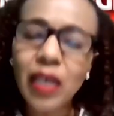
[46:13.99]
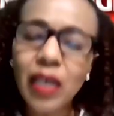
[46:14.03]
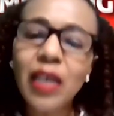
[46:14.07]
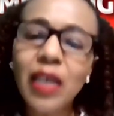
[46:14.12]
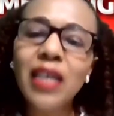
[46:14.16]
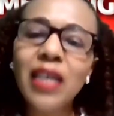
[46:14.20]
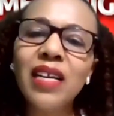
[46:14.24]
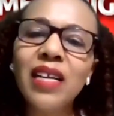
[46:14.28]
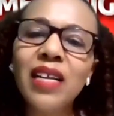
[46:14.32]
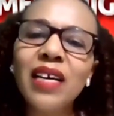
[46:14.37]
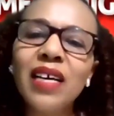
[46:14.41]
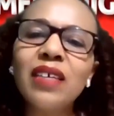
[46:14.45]

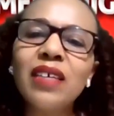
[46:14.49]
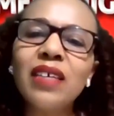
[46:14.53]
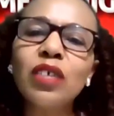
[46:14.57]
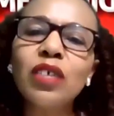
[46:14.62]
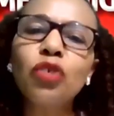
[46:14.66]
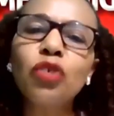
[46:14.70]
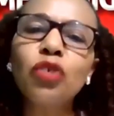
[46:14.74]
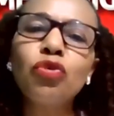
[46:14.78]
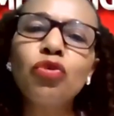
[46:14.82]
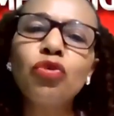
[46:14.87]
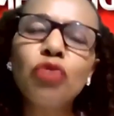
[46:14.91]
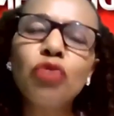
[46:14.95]
Let
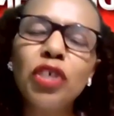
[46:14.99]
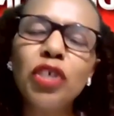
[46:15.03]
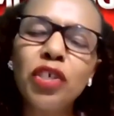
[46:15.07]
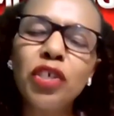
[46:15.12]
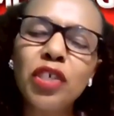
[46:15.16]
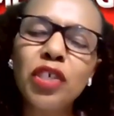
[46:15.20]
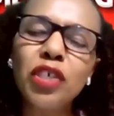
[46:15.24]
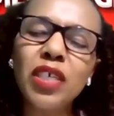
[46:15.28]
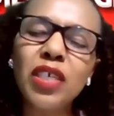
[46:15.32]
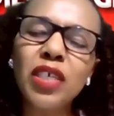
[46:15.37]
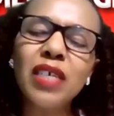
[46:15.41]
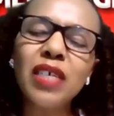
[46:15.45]
us
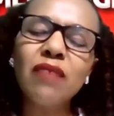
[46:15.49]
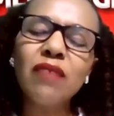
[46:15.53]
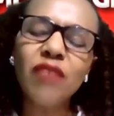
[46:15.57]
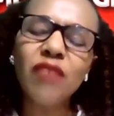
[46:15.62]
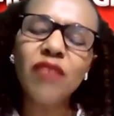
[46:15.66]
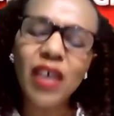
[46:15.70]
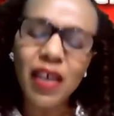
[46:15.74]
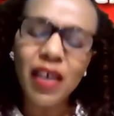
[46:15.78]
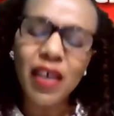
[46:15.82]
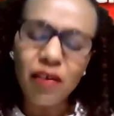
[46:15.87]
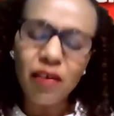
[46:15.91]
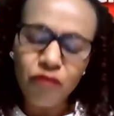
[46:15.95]
receive
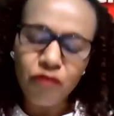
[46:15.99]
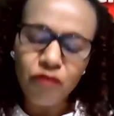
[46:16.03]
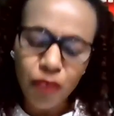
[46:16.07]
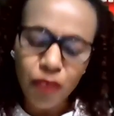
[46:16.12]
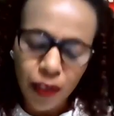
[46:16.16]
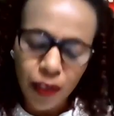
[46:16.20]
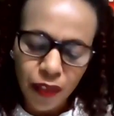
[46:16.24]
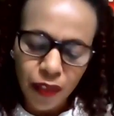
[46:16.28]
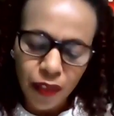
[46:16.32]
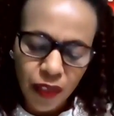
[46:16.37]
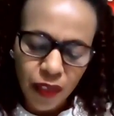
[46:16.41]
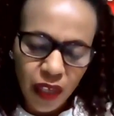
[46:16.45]

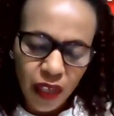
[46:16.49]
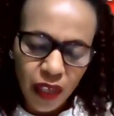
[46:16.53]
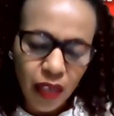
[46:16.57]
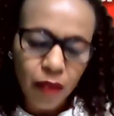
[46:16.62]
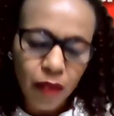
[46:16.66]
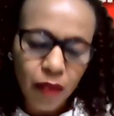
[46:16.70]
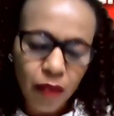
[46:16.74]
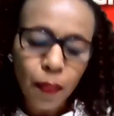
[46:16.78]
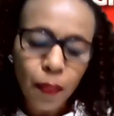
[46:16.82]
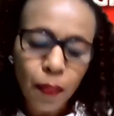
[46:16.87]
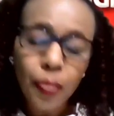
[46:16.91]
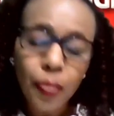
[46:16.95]

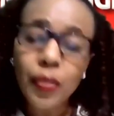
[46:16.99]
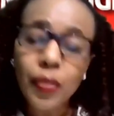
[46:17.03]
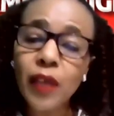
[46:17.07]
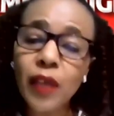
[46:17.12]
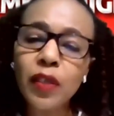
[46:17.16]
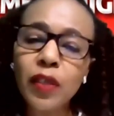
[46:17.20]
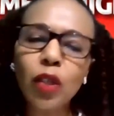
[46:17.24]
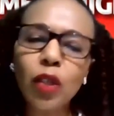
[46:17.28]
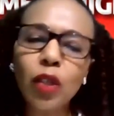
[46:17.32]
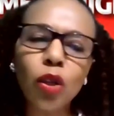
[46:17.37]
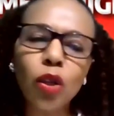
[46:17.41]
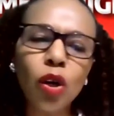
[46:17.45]
everything that
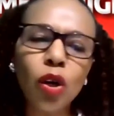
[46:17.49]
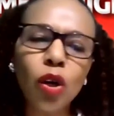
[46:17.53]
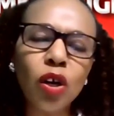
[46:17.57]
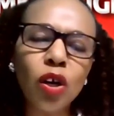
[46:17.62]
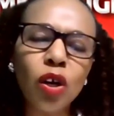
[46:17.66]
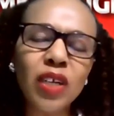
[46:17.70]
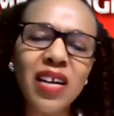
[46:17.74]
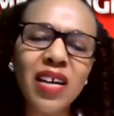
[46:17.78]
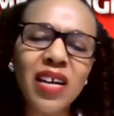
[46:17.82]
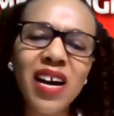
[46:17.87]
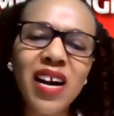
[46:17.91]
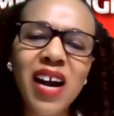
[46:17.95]
the
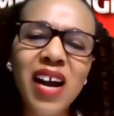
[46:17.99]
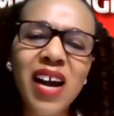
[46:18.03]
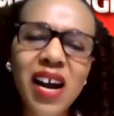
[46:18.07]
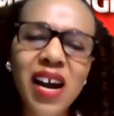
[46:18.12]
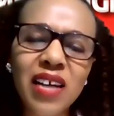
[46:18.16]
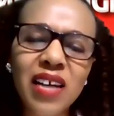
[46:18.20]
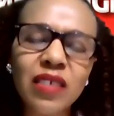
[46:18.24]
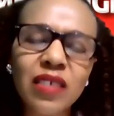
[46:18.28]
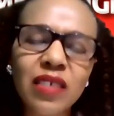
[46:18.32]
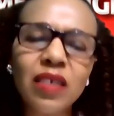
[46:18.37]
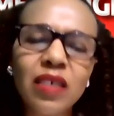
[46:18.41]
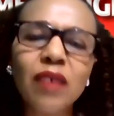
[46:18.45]
Lord
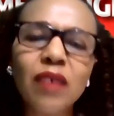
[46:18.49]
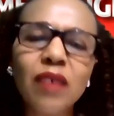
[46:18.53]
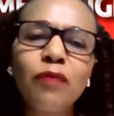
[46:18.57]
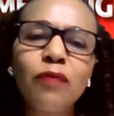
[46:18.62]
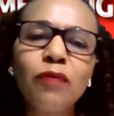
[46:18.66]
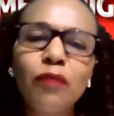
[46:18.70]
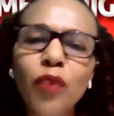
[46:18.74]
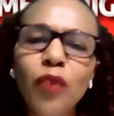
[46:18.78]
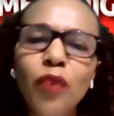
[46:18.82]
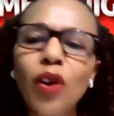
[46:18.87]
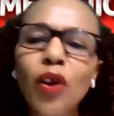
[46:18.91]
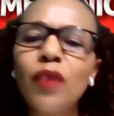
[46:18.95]
has
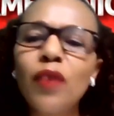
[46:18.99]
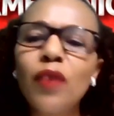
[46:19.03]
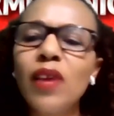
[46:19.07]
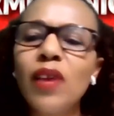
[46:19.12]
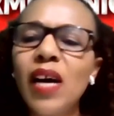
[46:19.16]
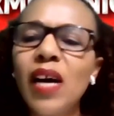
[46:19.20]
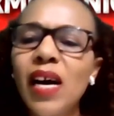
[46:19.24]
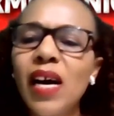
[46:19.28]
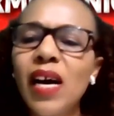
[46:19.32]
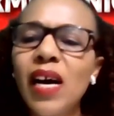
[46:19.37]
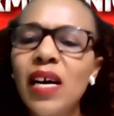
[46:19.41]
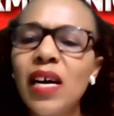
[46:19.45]
for
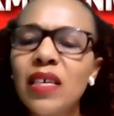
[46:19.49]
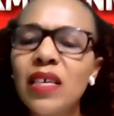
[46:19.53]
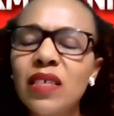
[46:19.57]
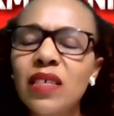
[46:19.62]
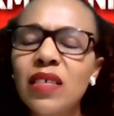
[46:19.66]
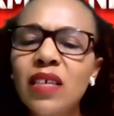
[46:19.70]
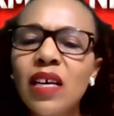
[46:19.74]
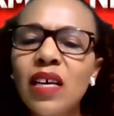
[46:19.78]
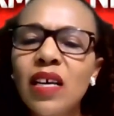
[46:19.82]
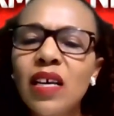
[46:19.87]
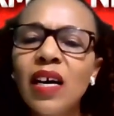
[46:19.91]
us.